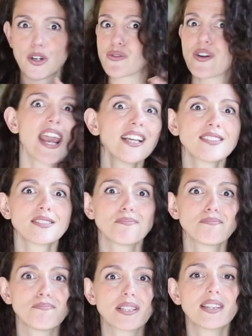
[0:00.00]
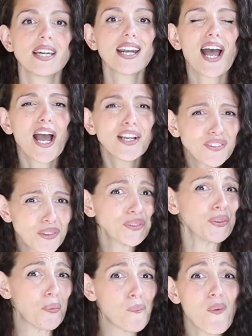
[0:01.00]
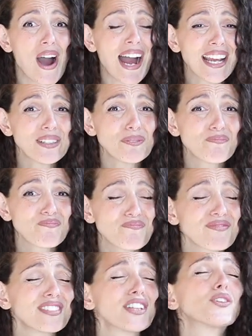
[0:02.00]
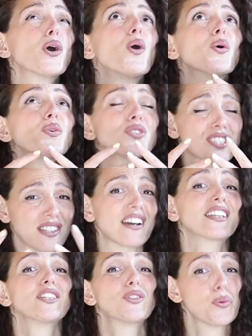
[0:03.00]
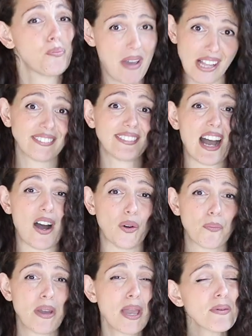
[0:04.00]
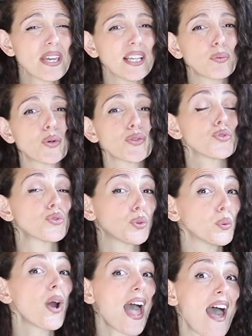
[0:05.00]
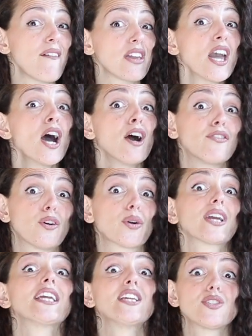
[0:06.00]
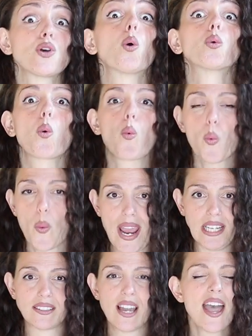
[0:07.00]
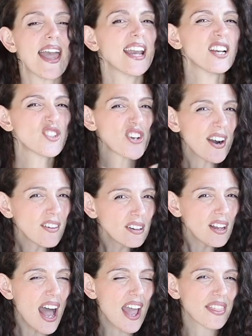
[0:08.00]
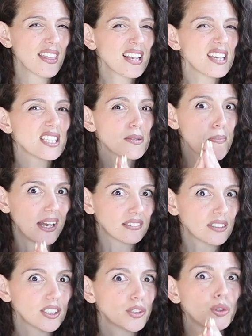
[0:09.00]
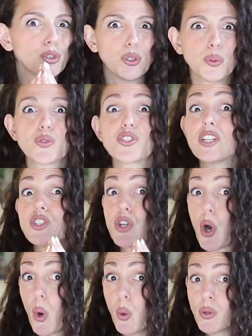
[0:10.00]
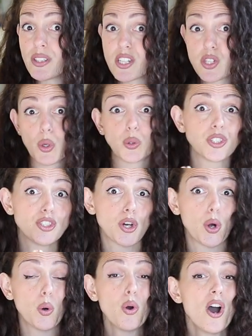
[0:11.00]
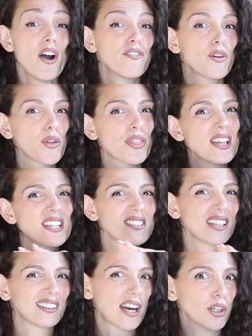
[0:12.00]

great. But then I don't know why the dough started to melt down. Maybe it was too heavy for his own weight. In general, I think it's better to use the dough, the salty dough, for things that